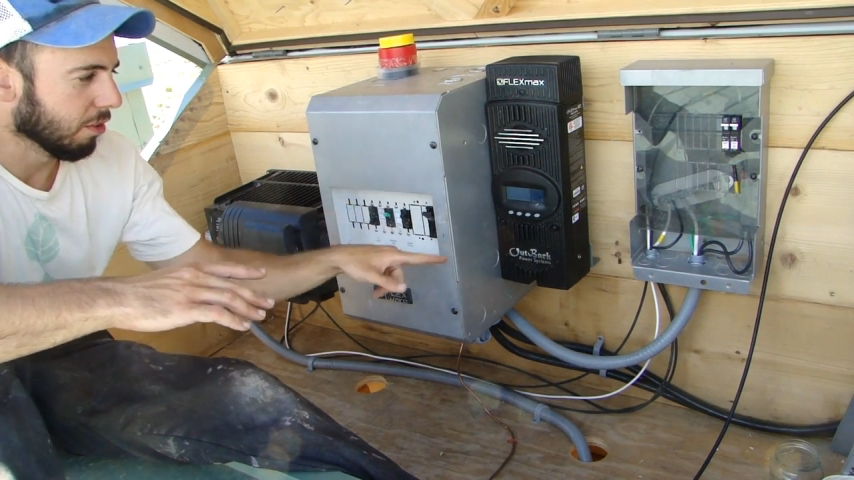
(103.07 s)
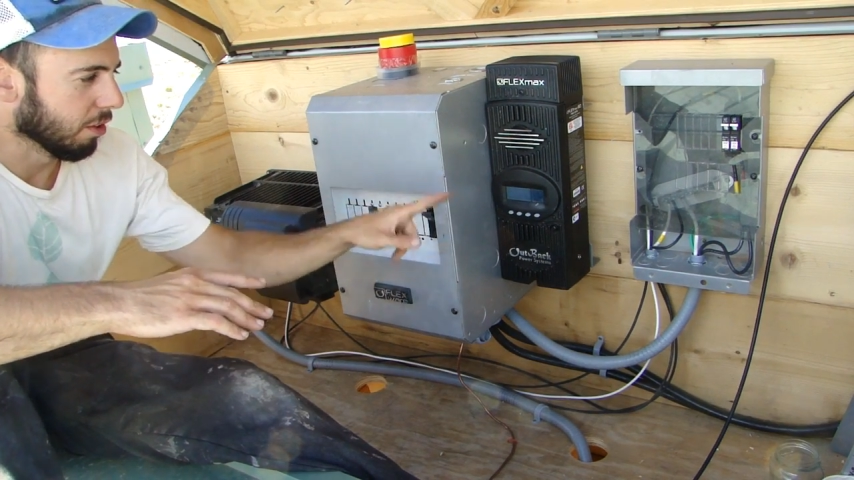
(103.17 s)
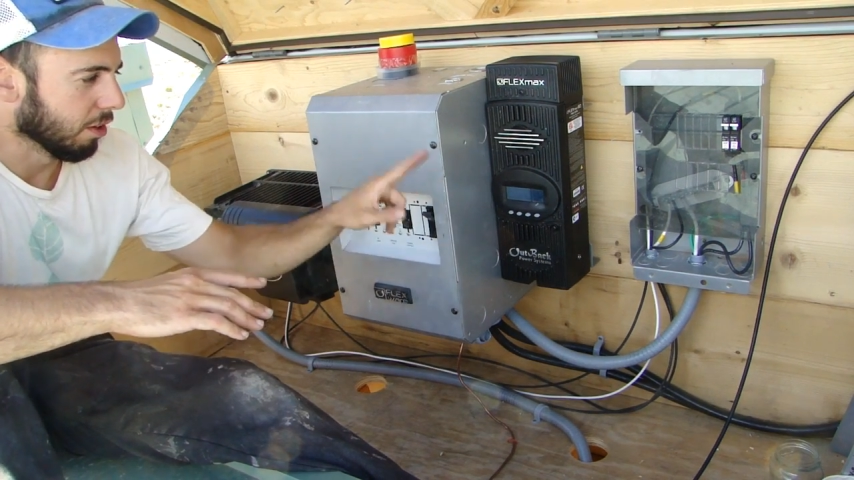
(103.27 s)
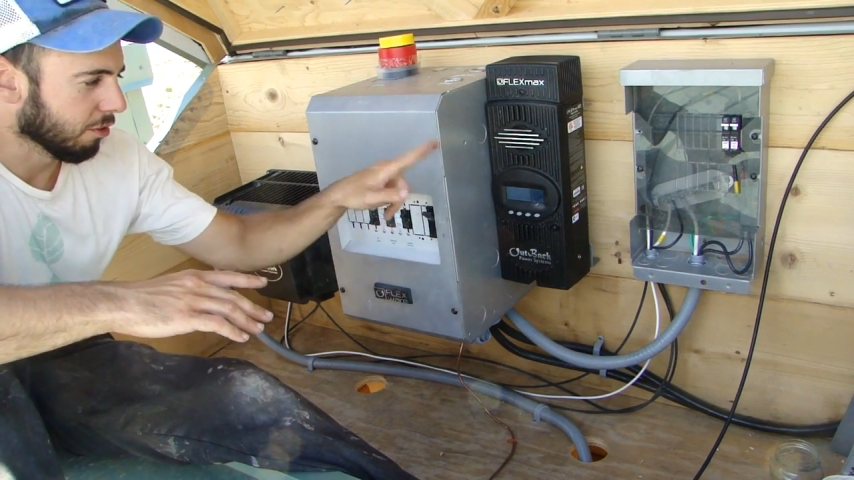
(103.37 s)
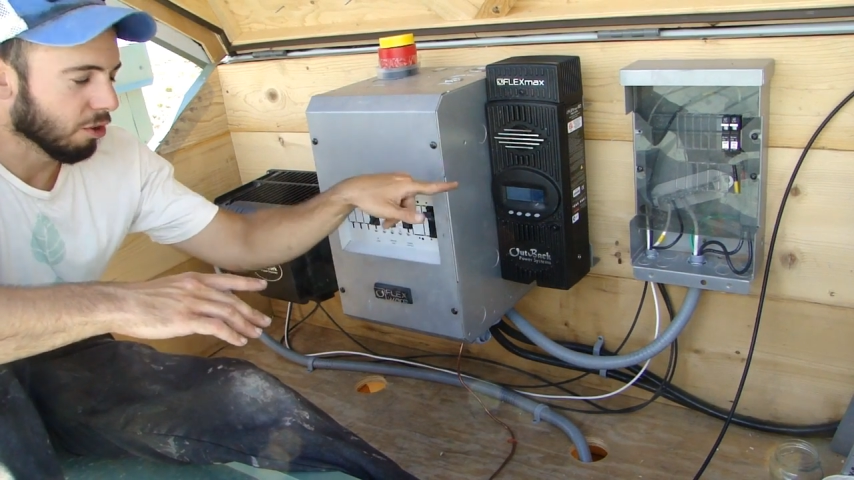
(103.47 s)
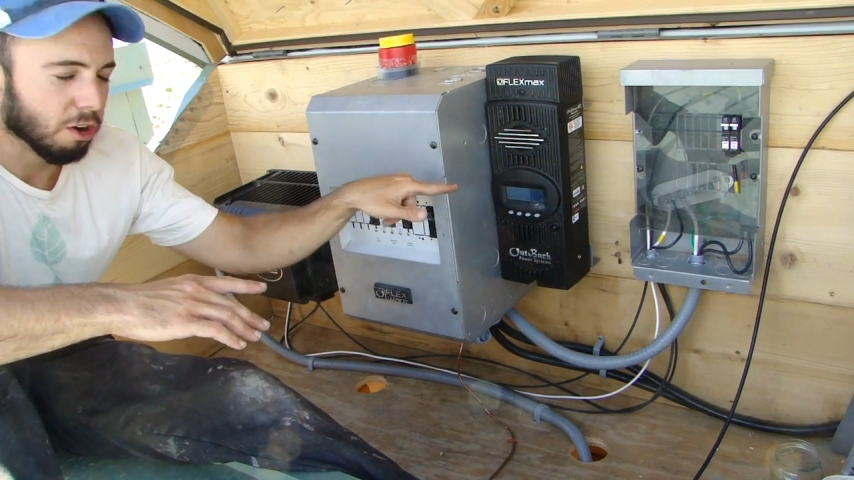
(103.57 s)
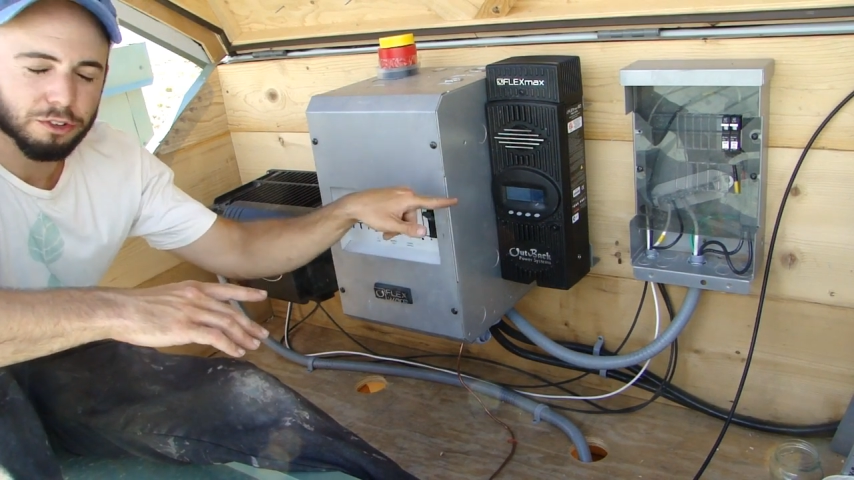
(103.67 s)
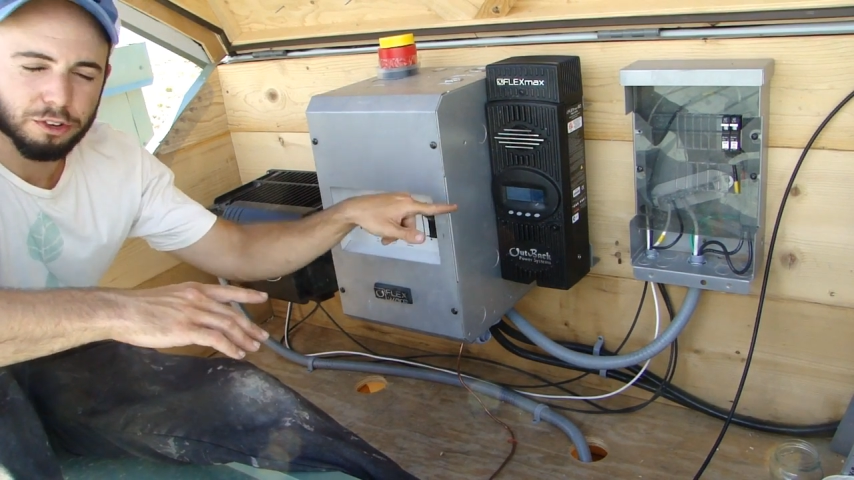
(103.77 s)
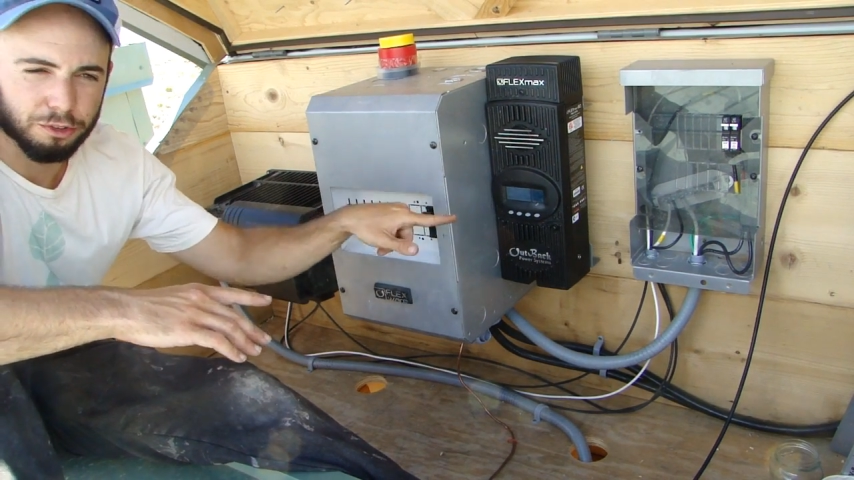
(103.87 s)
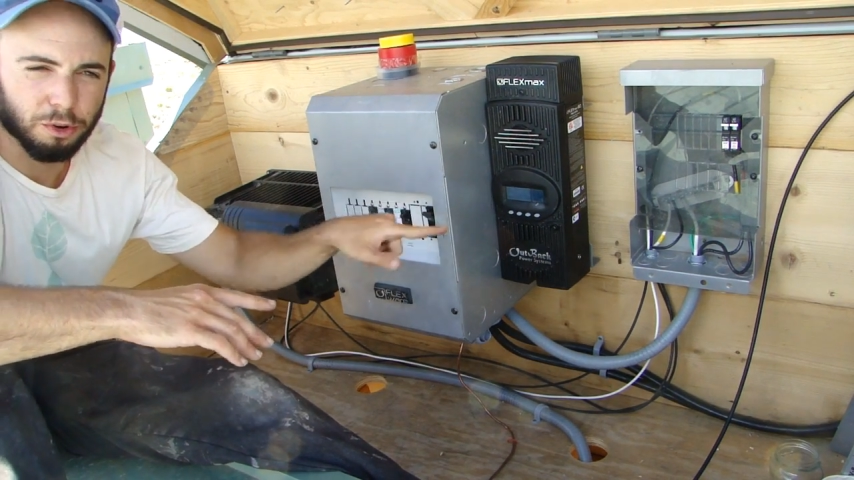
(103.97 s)
the charge
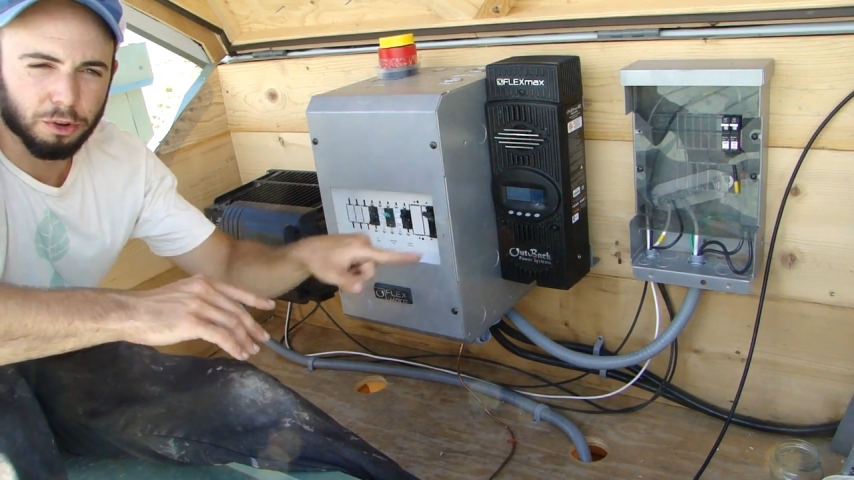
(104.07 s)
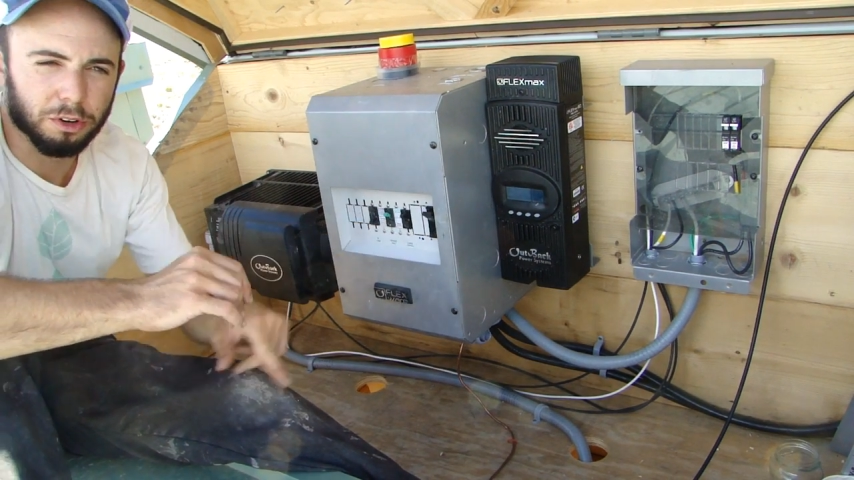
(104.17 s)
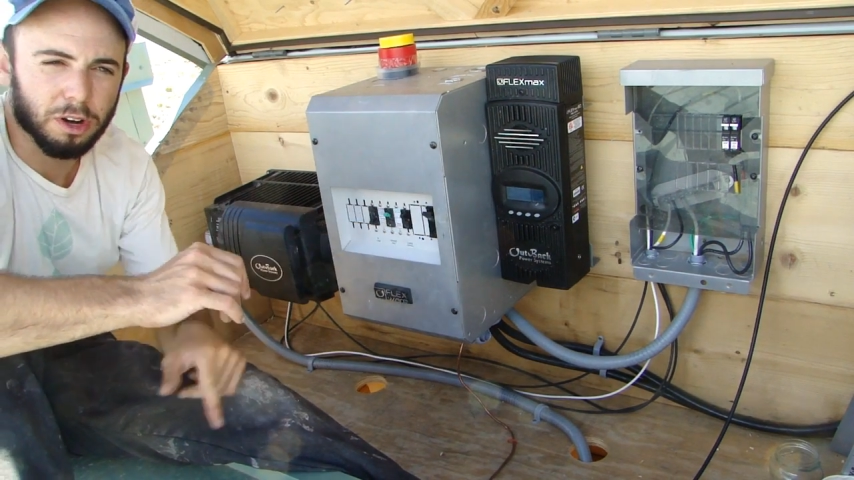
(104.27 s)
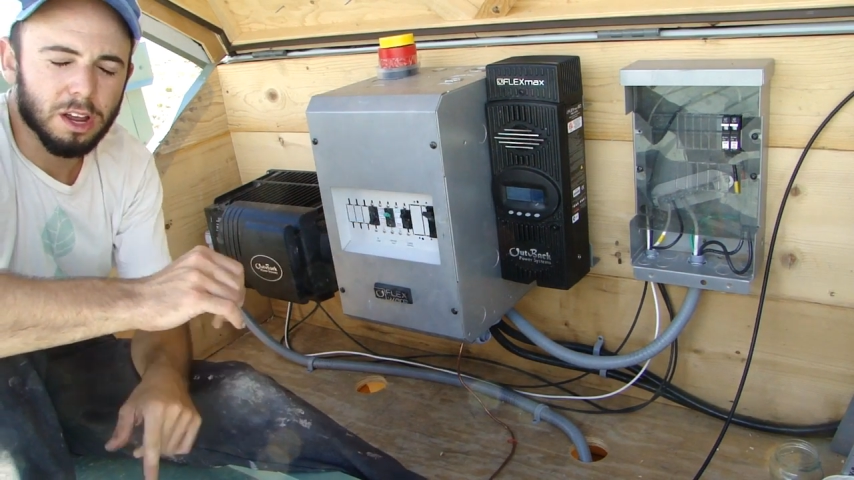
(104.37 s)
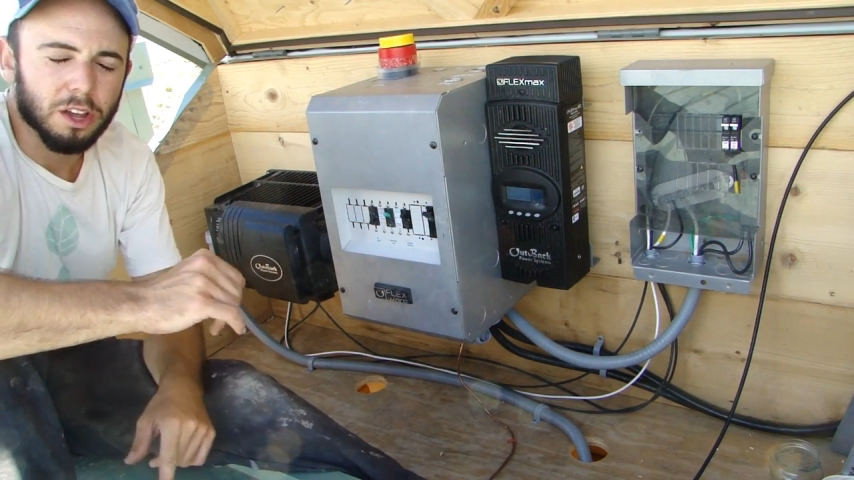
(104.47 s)
controller,